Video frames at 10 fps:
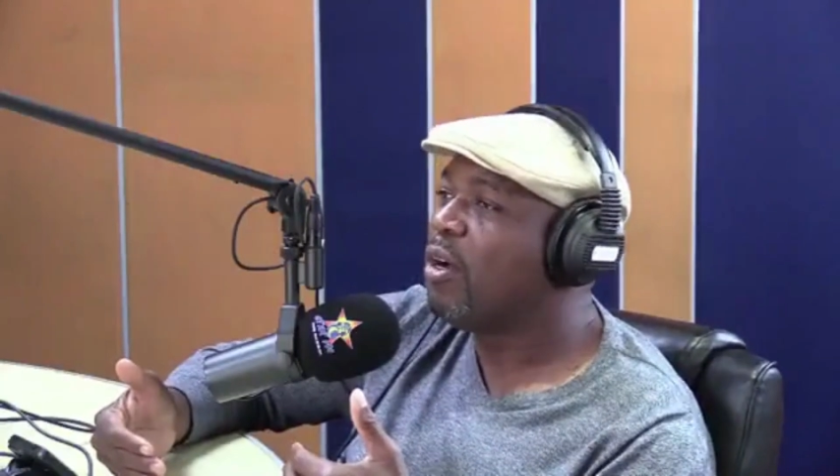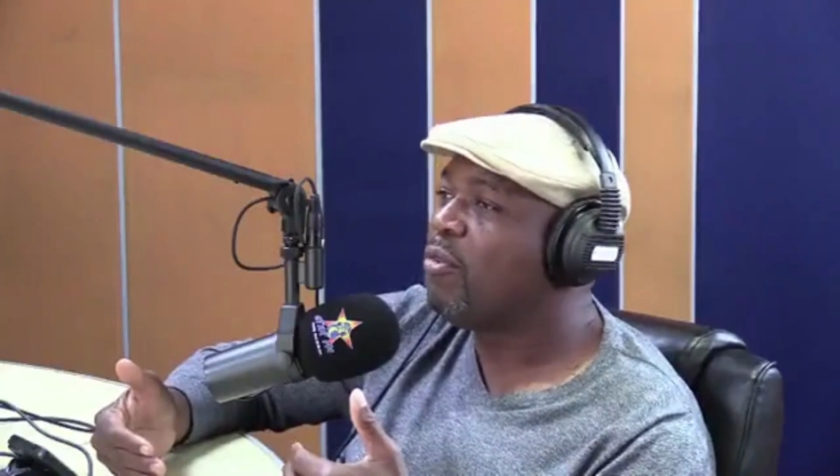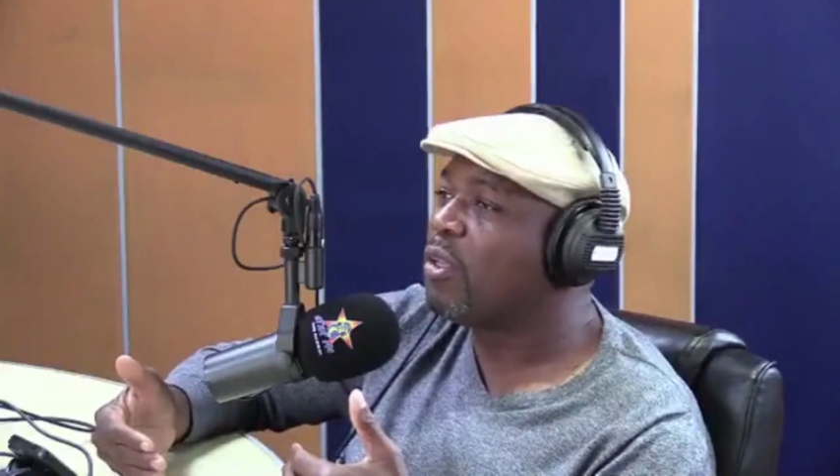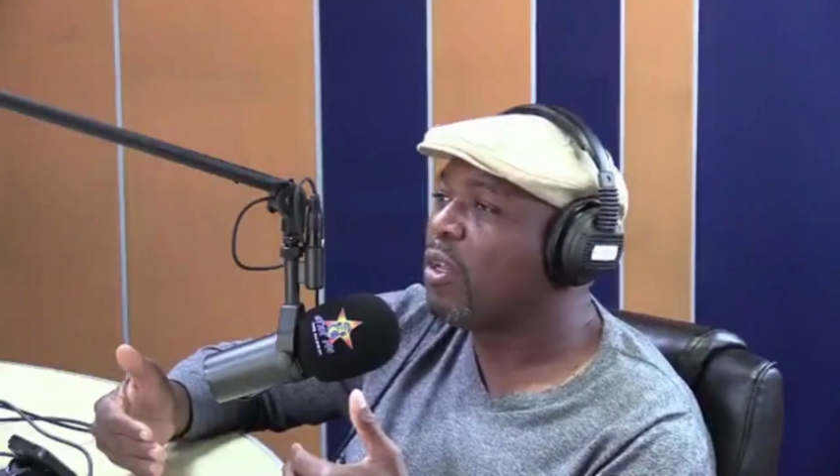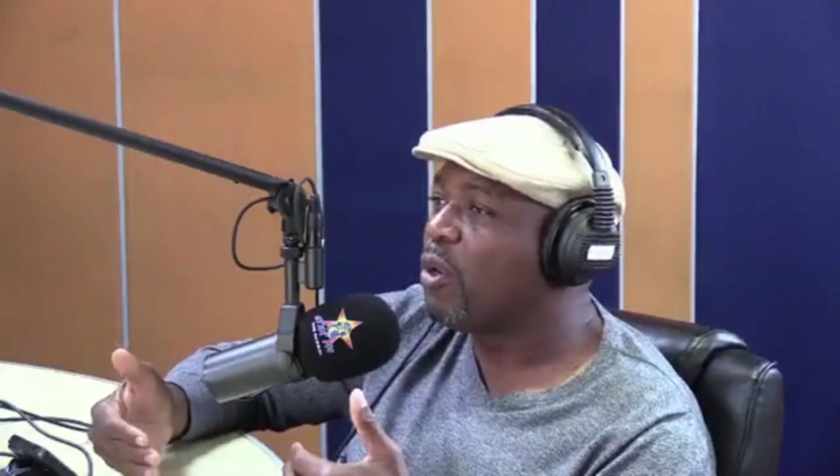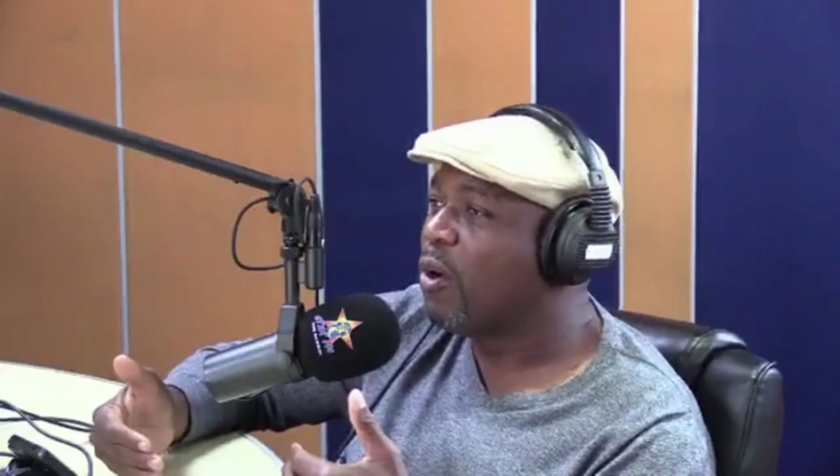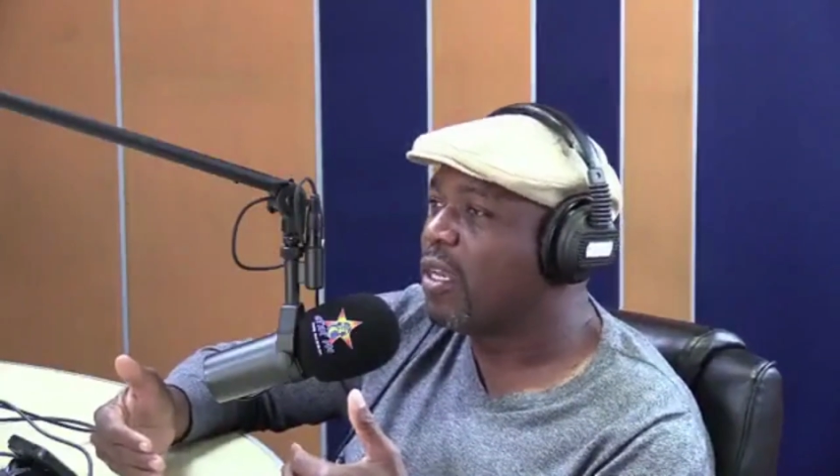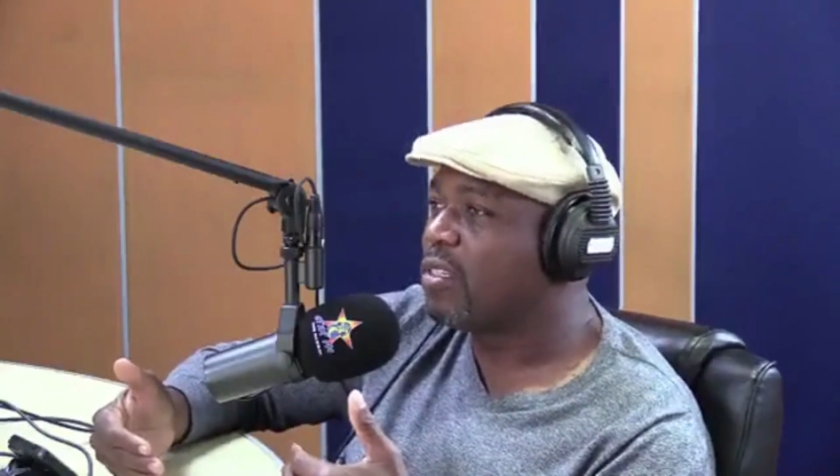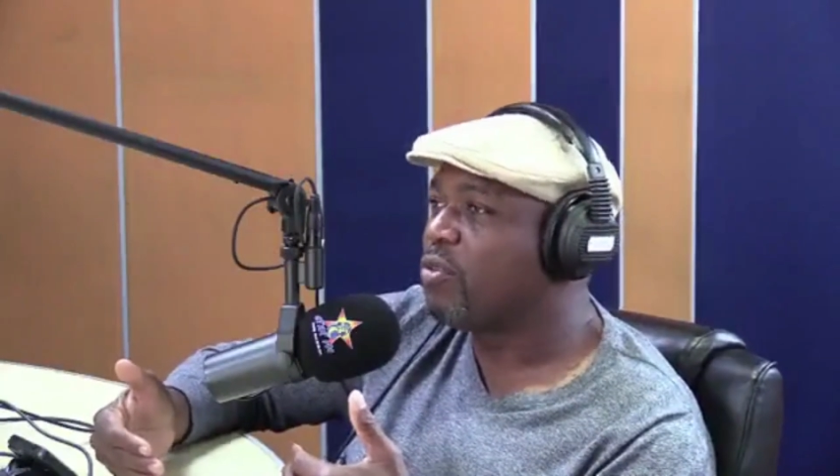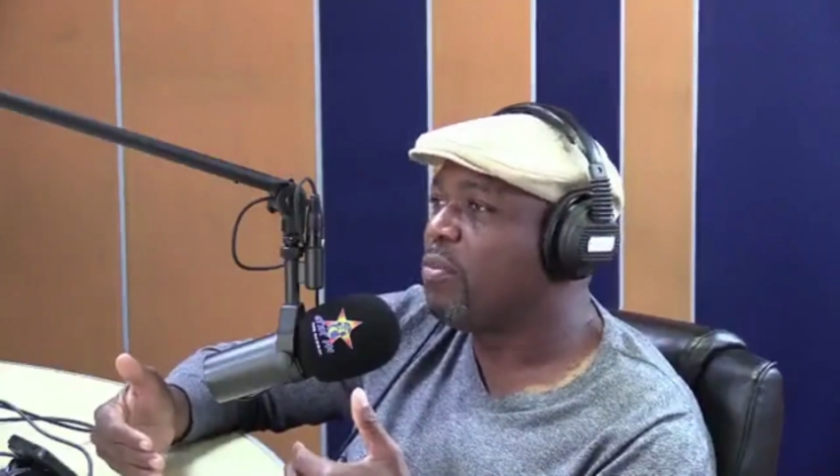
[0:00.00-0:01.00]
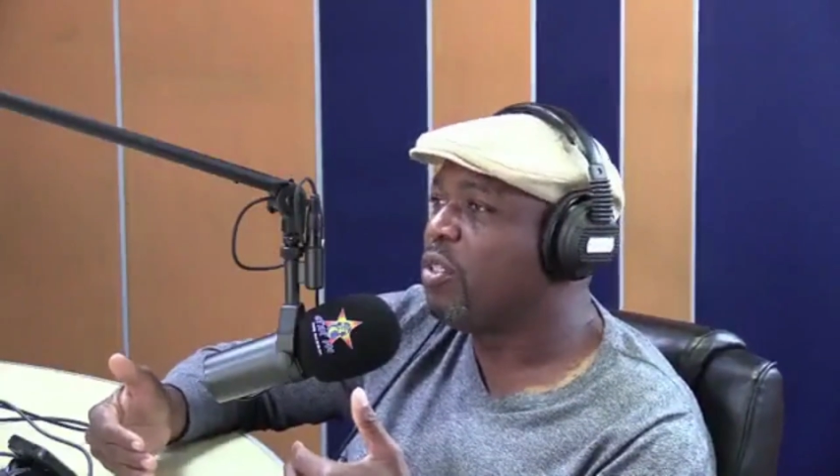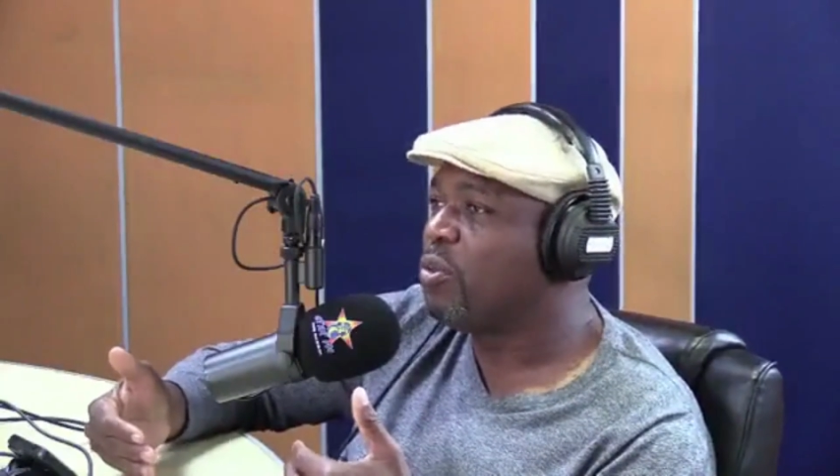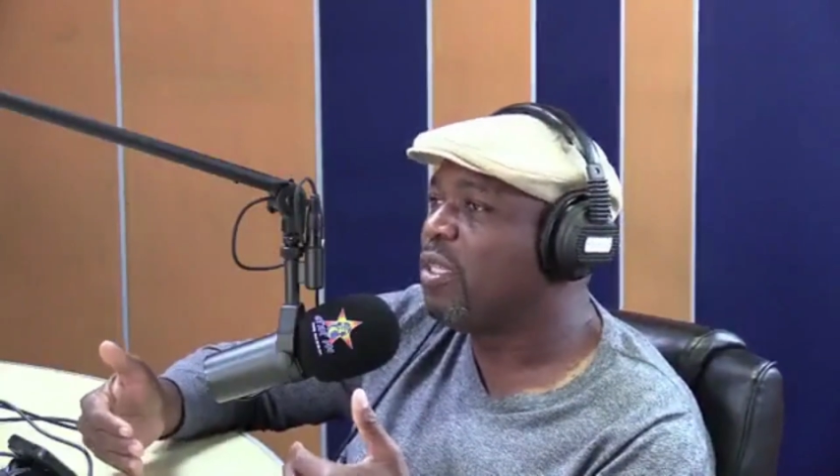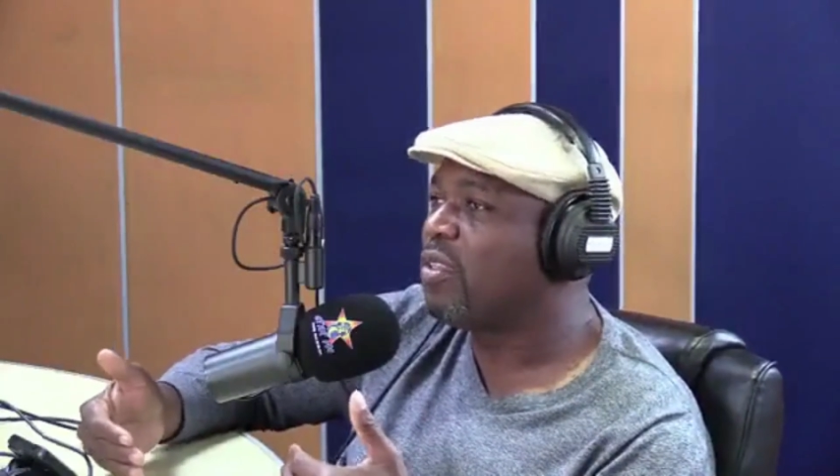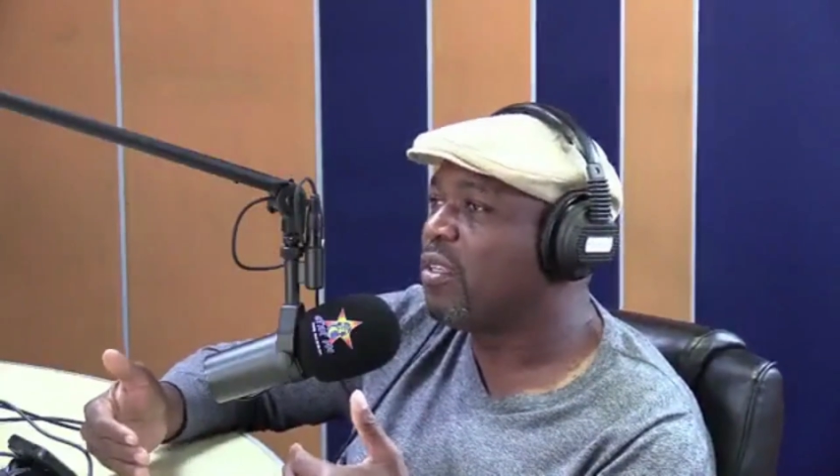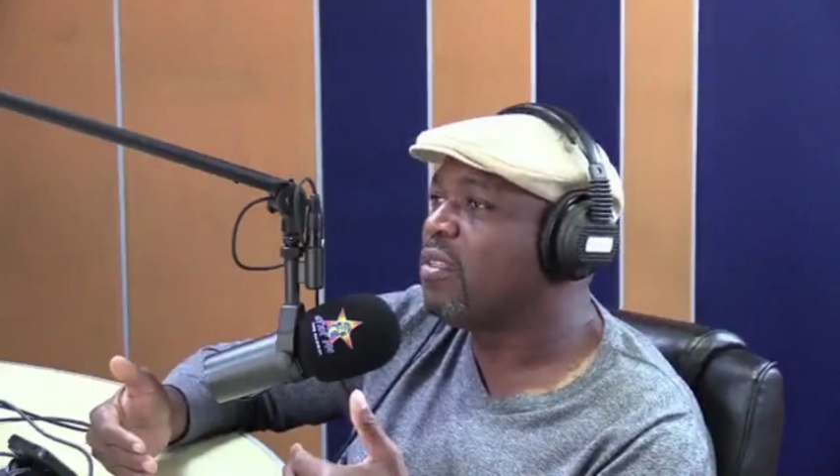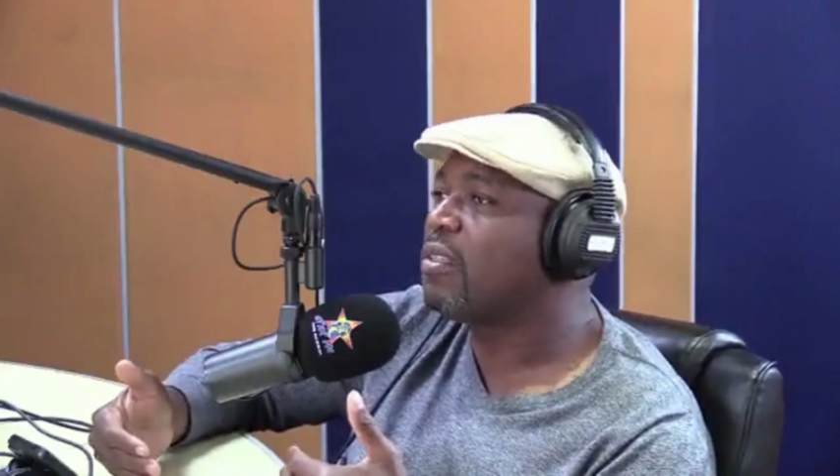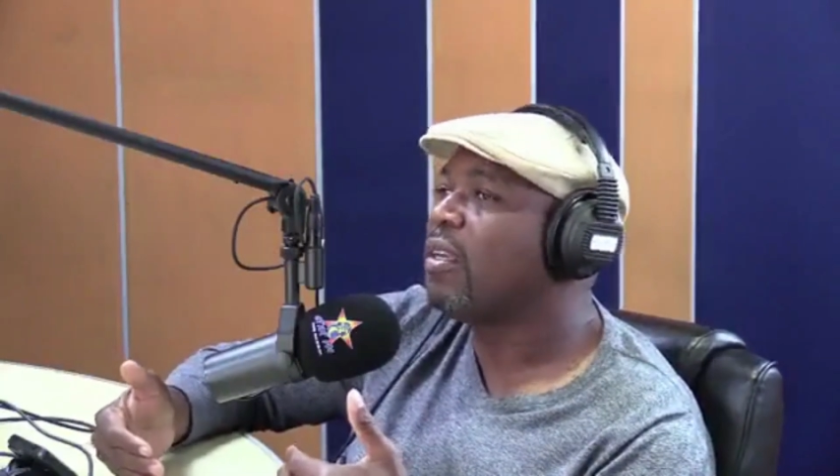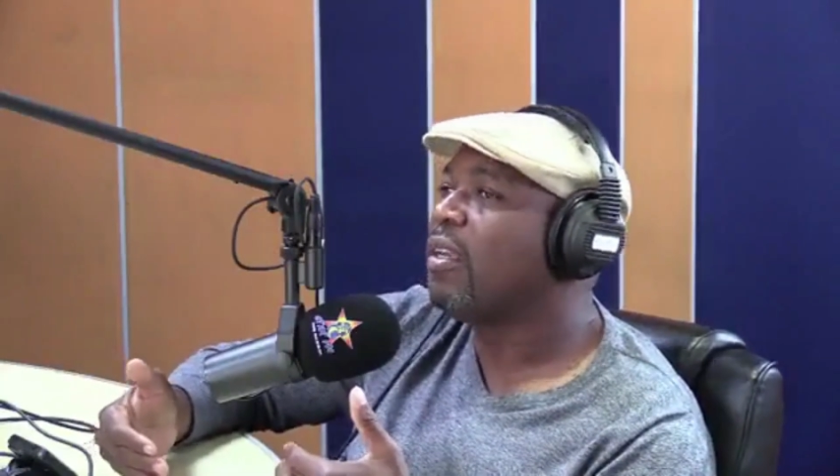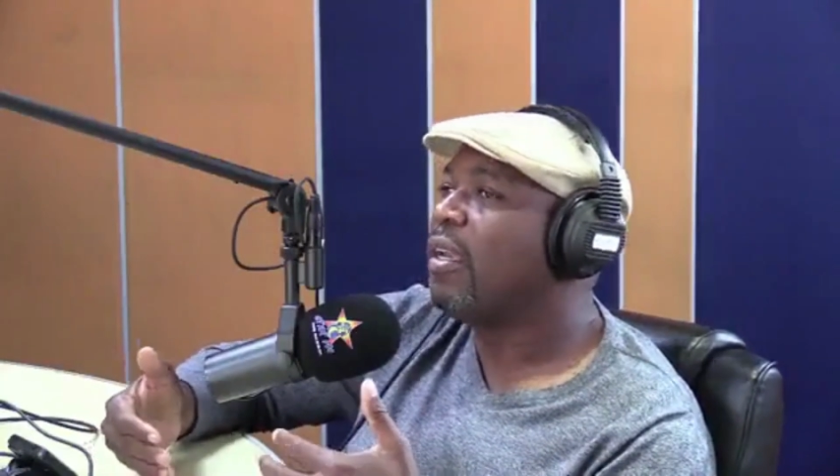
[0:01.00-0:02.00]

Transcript: For the longest, we've been doing things